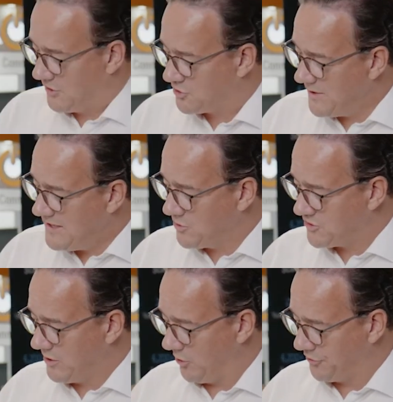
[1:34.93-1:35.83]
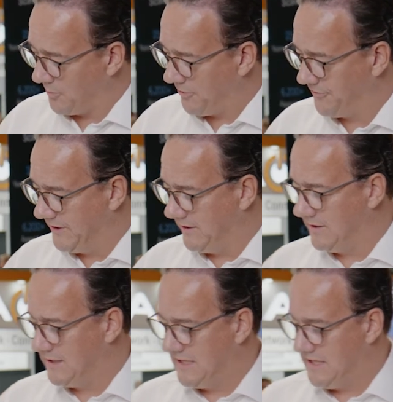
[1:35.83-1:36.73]
screen you see on top of here
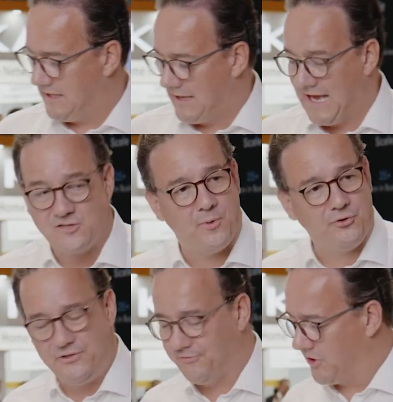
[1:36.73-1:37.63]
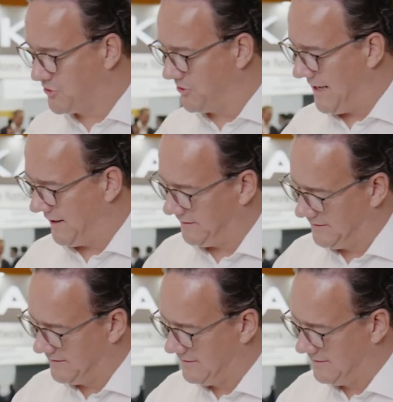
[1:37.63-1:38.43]
has multi-functionality.